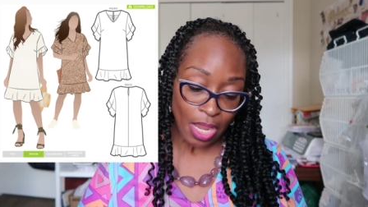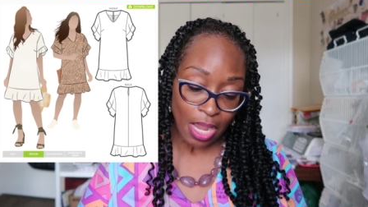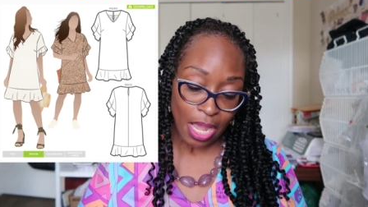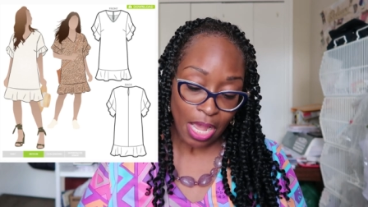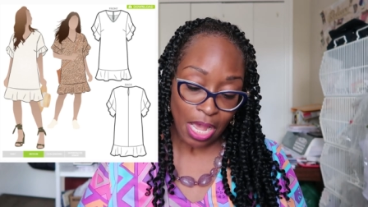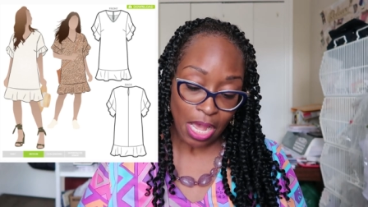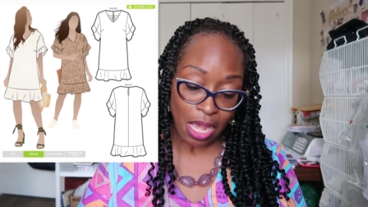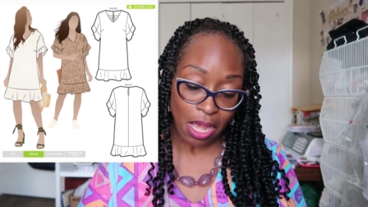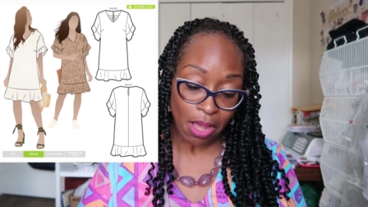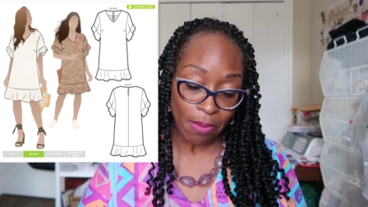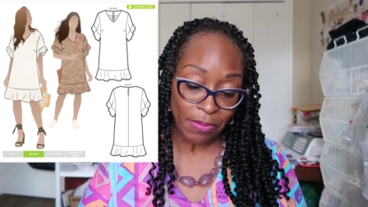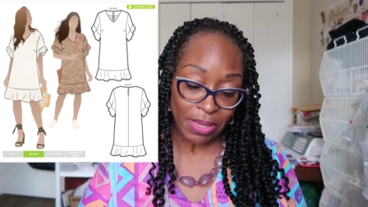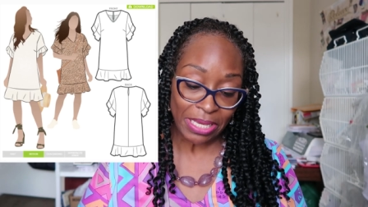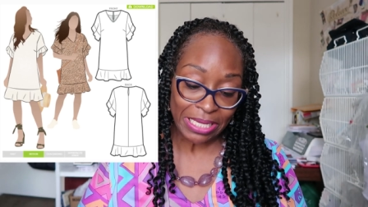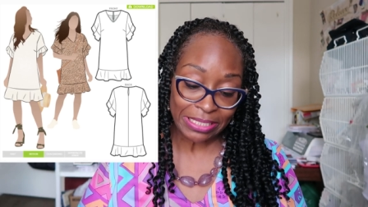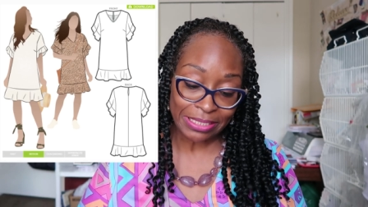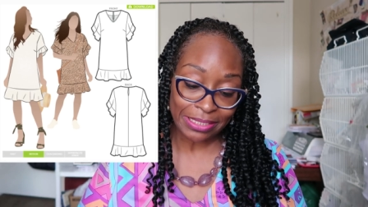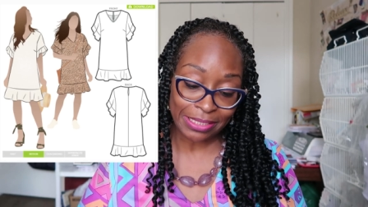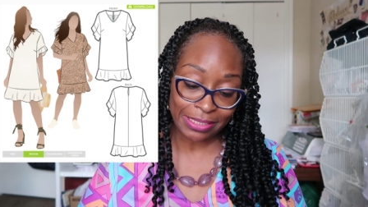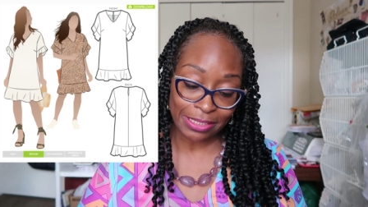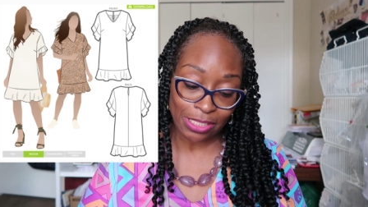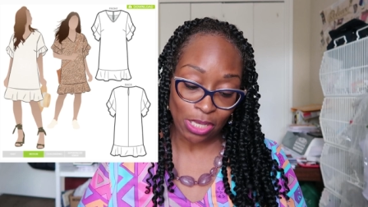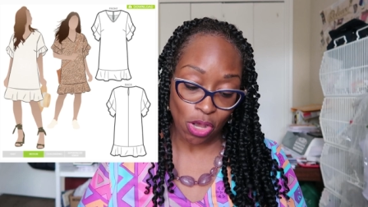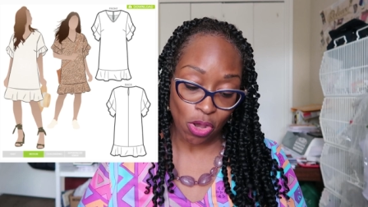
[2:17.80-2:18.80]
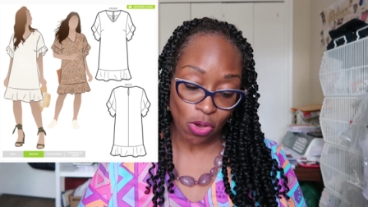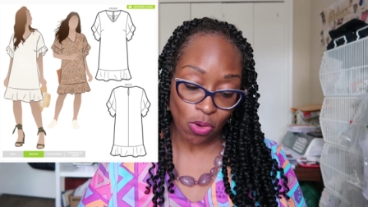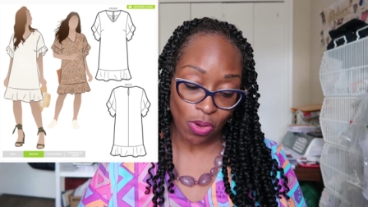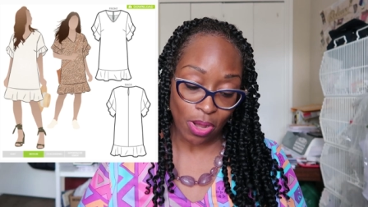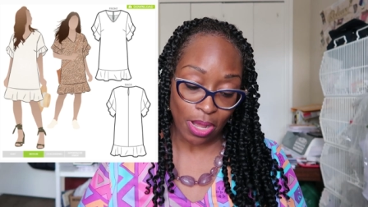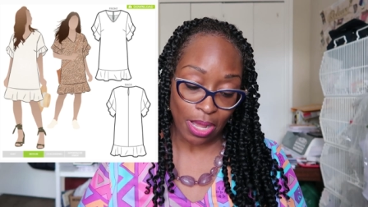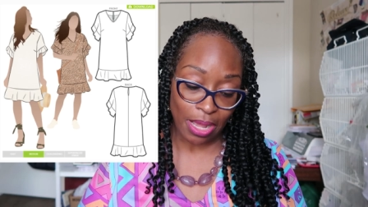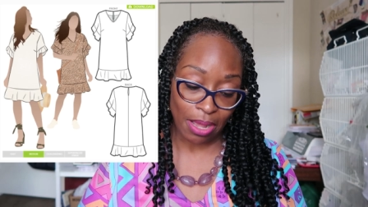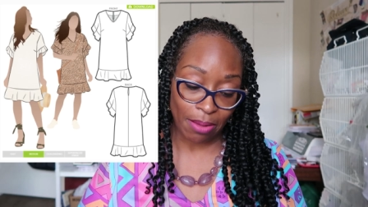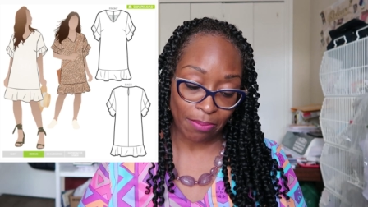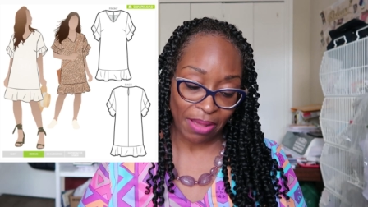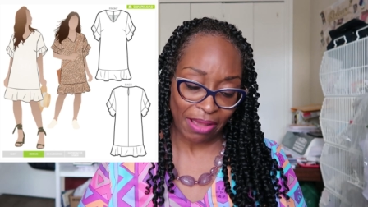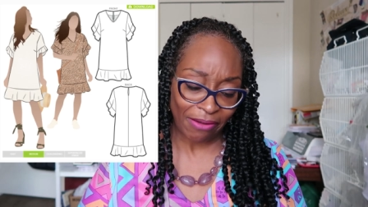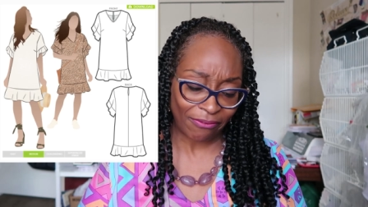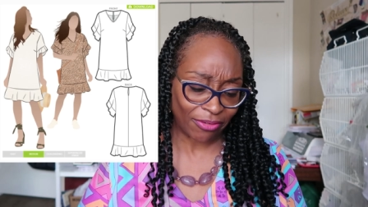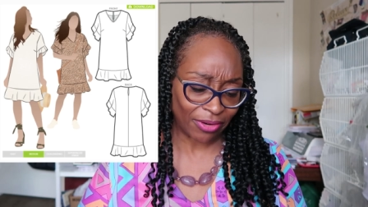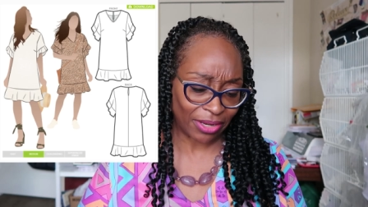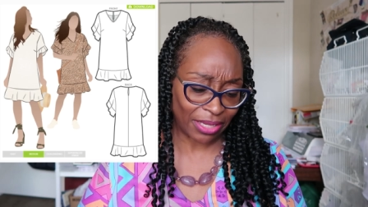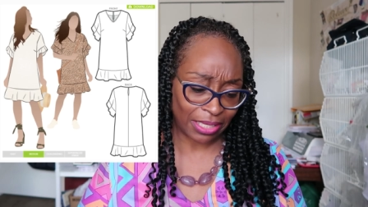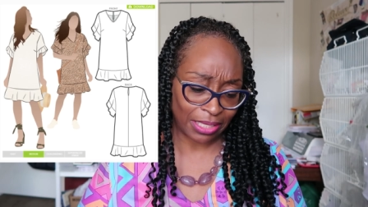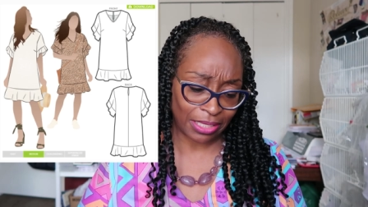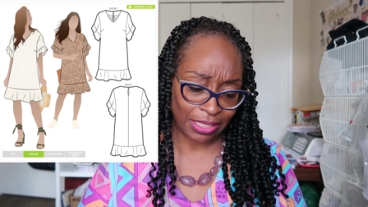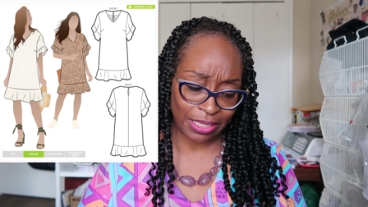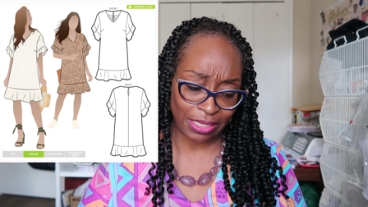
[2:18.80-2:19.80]
um and so um i
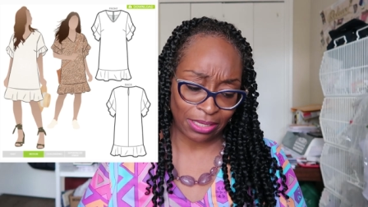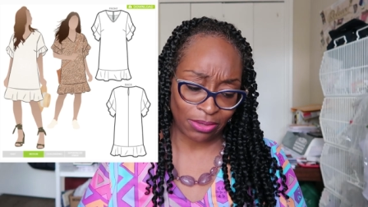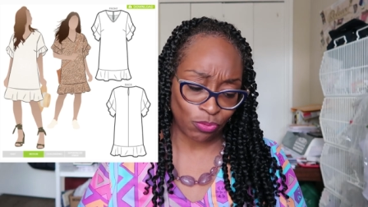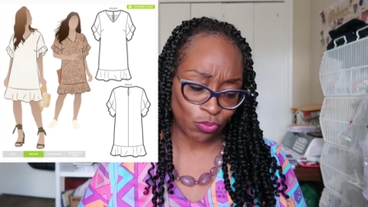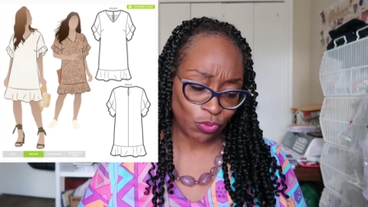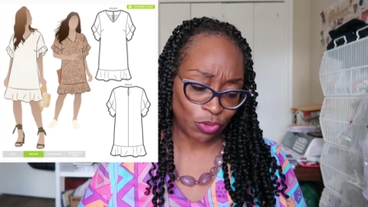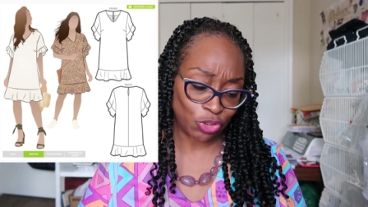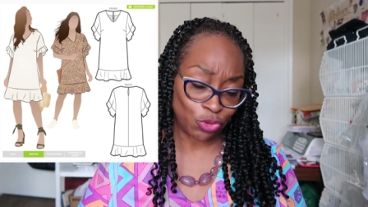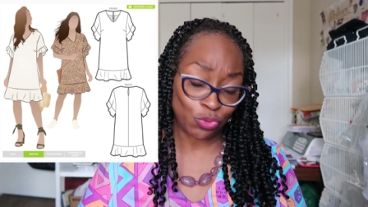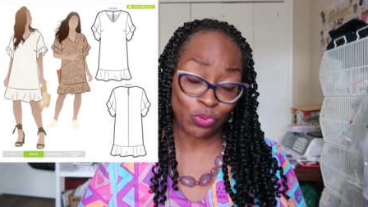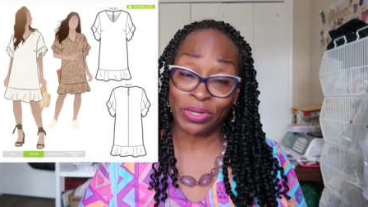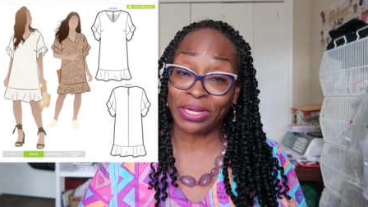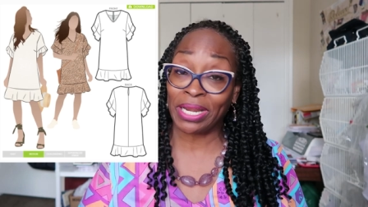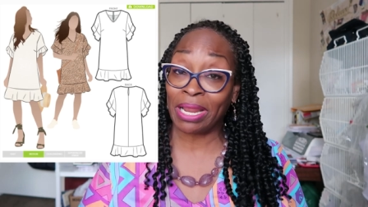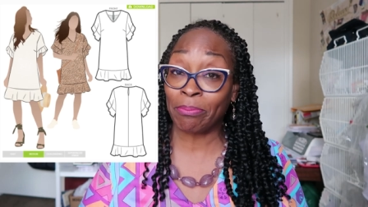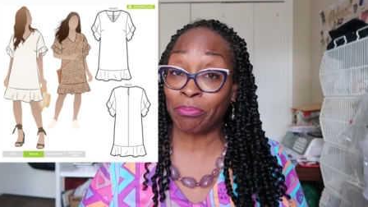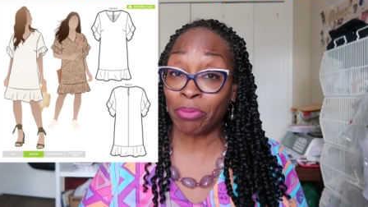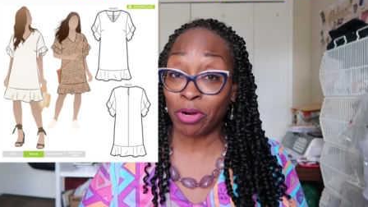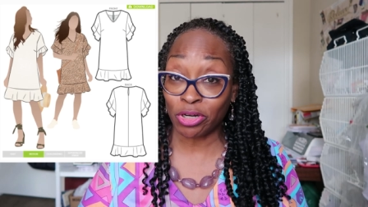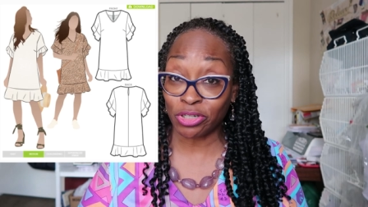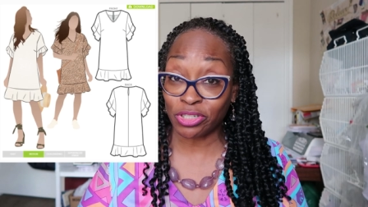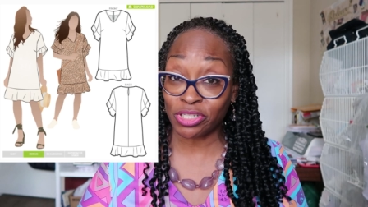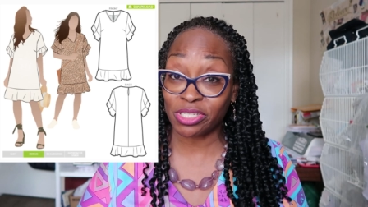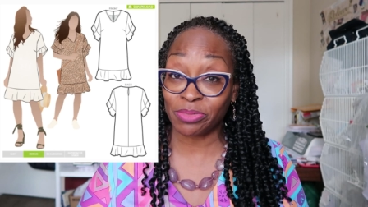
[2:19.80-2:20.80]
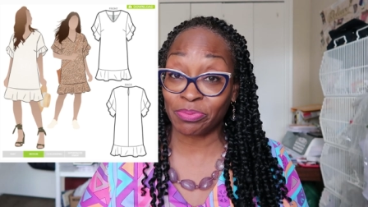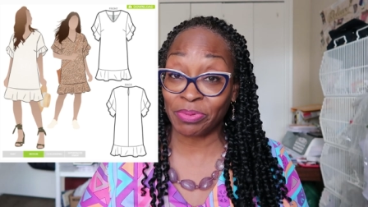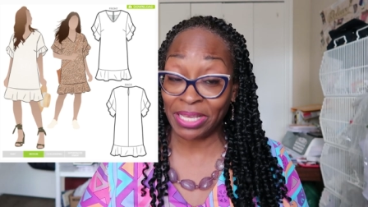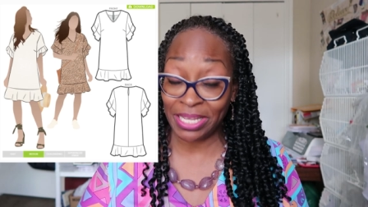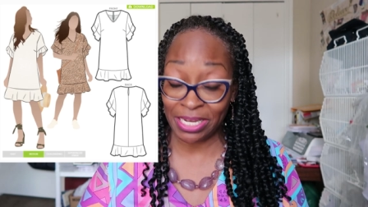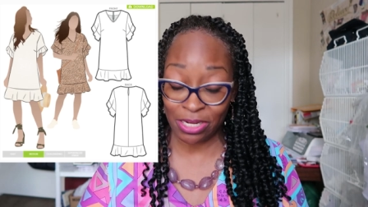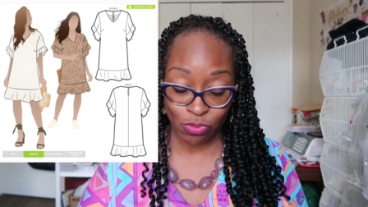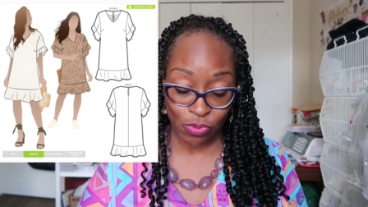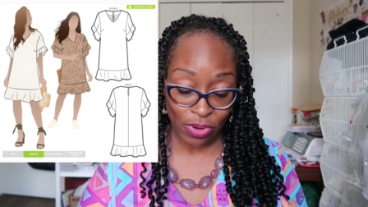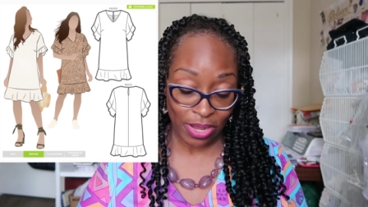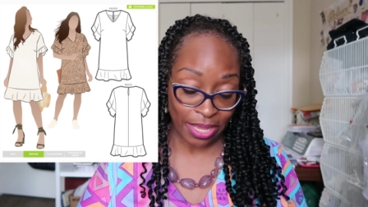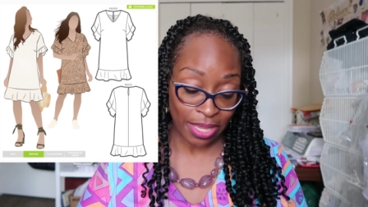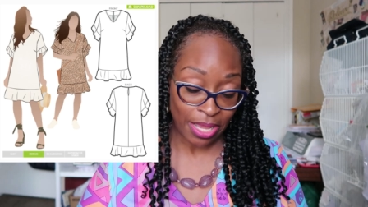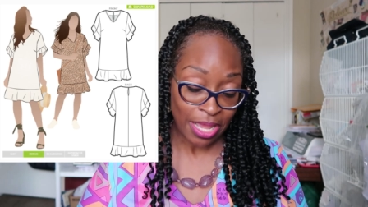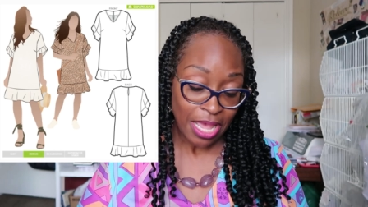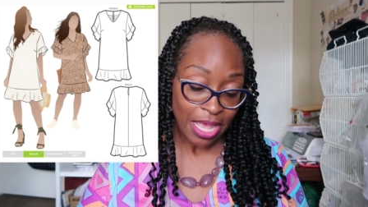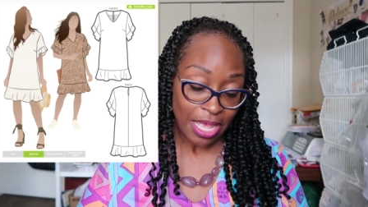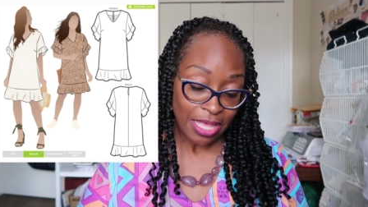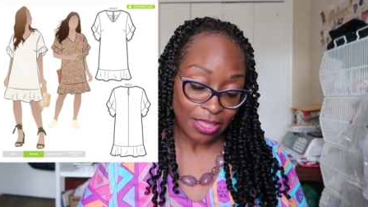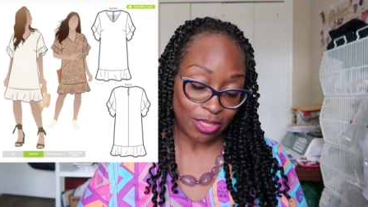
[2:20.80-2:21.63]
forget which one i purchased but anyway